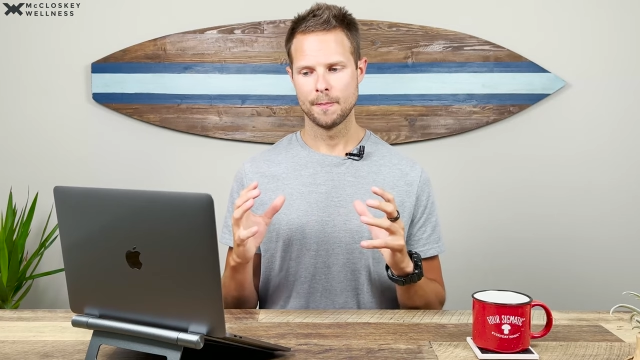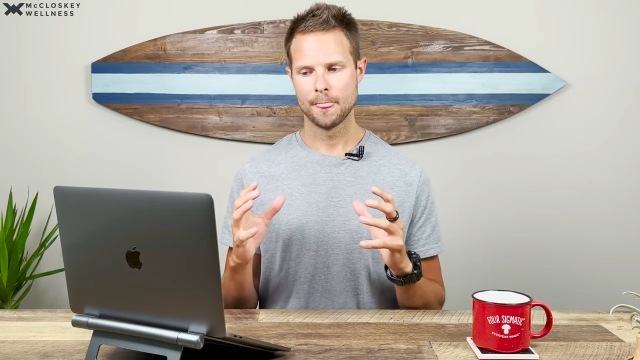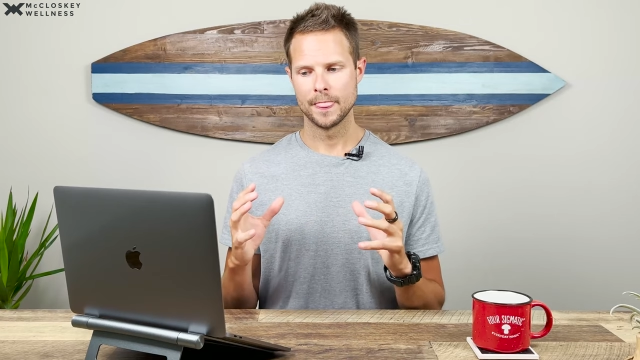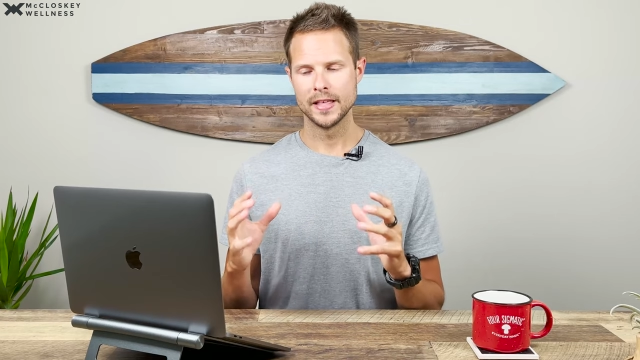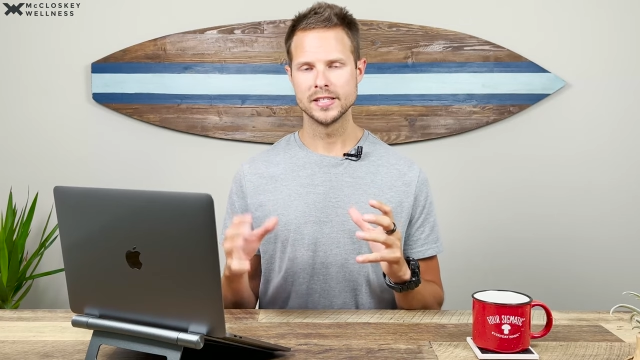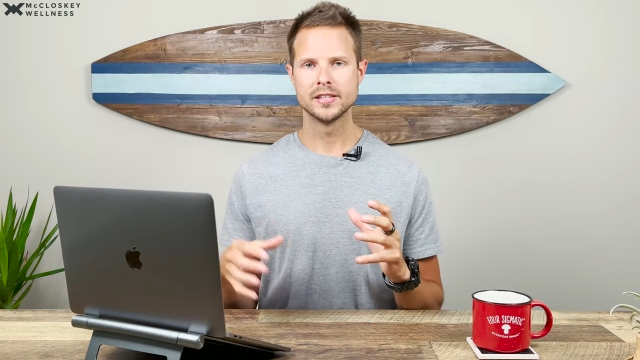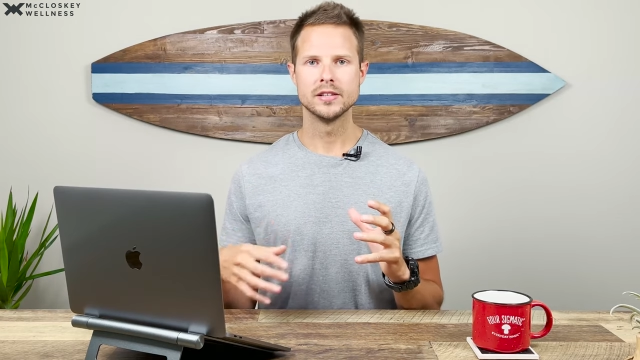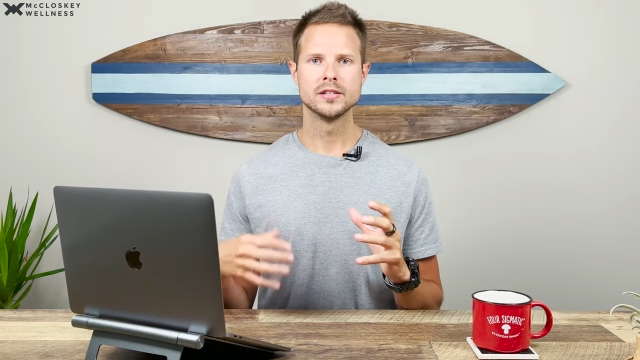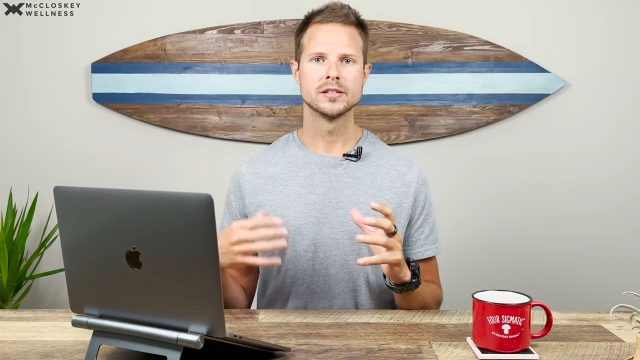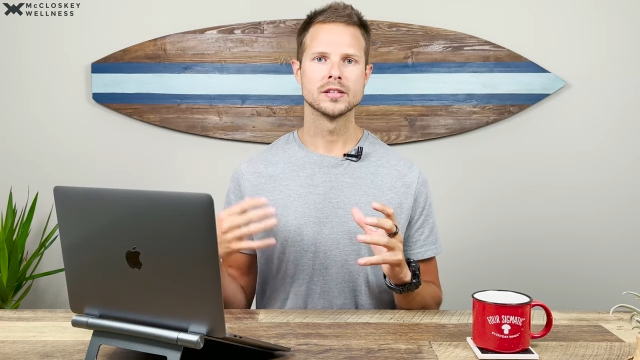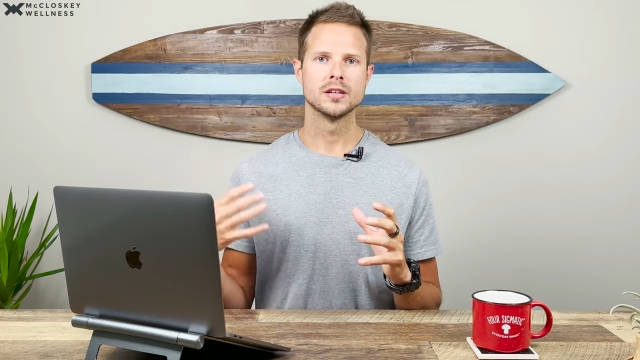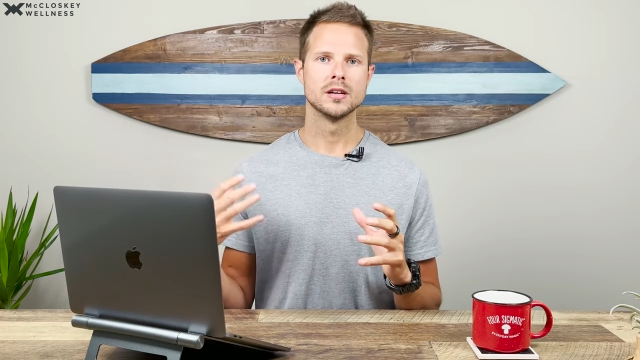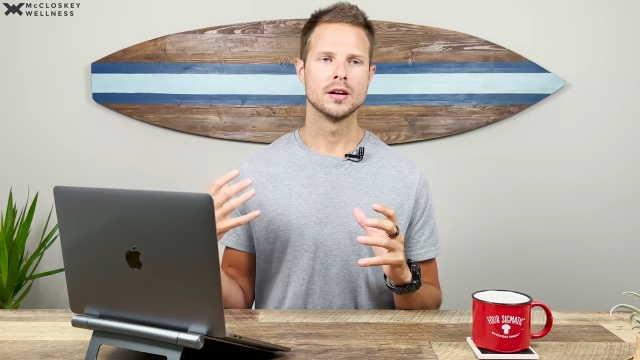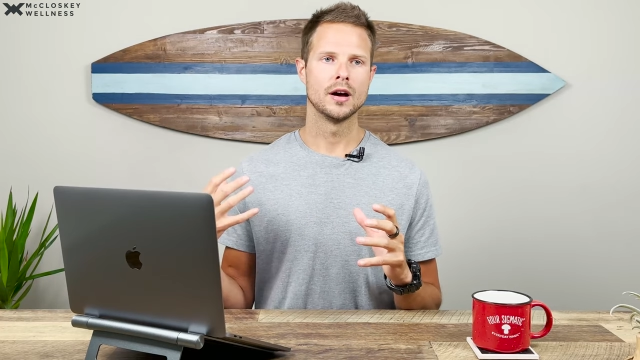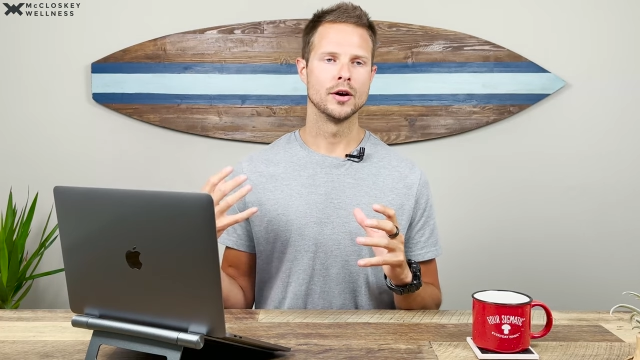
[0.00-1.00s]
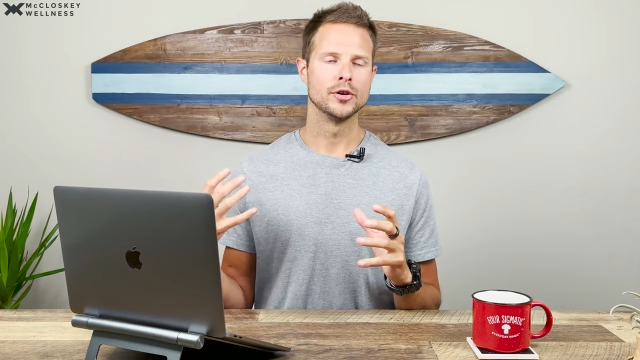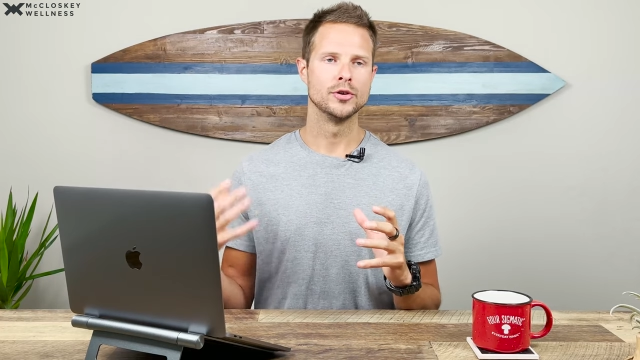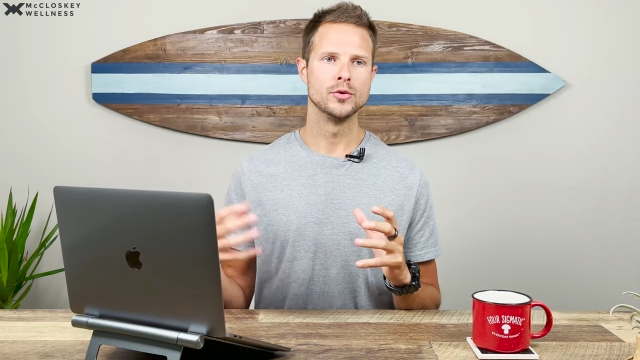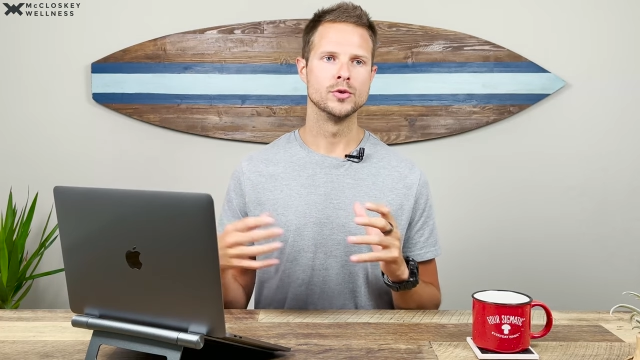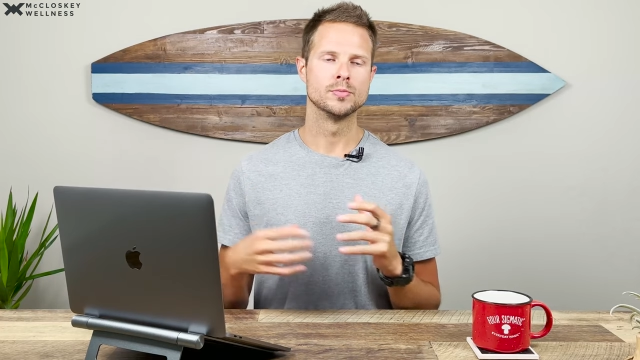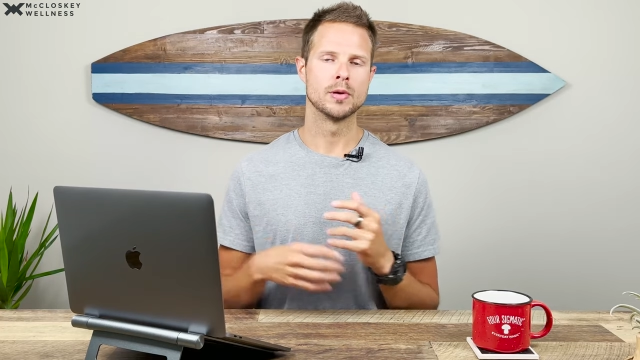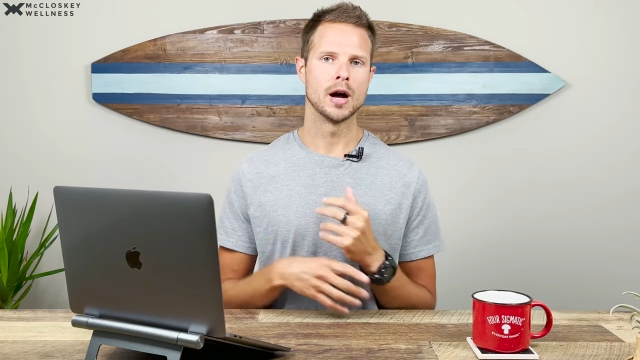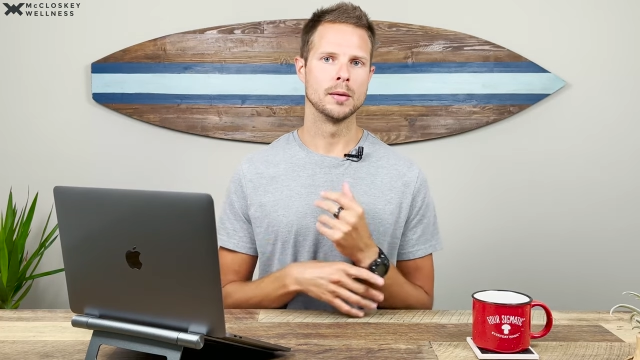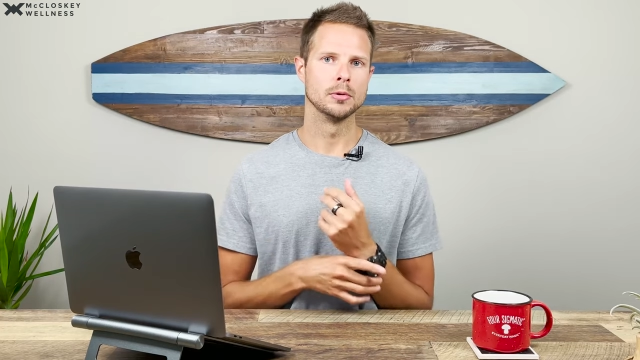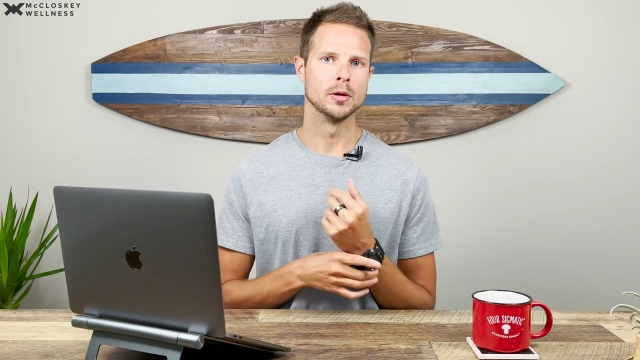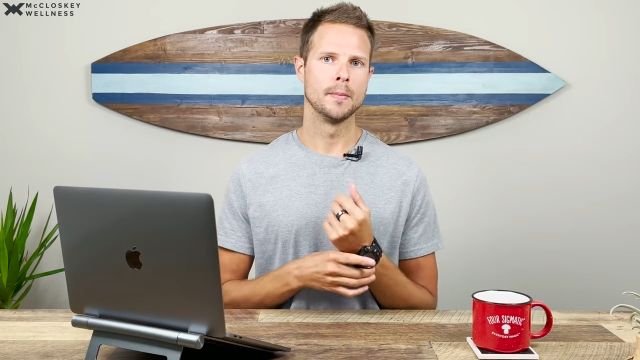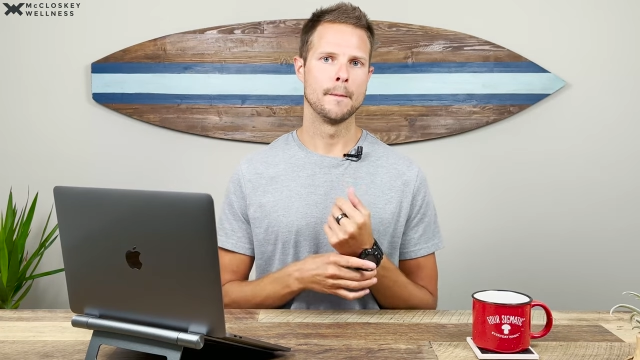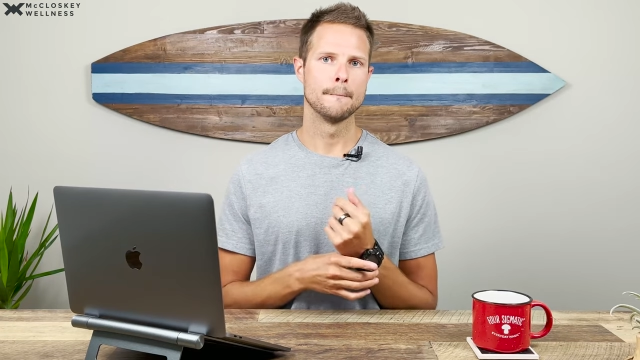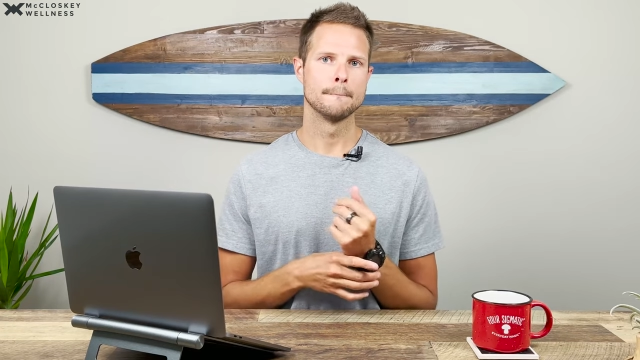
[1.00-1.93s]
This is a huge problem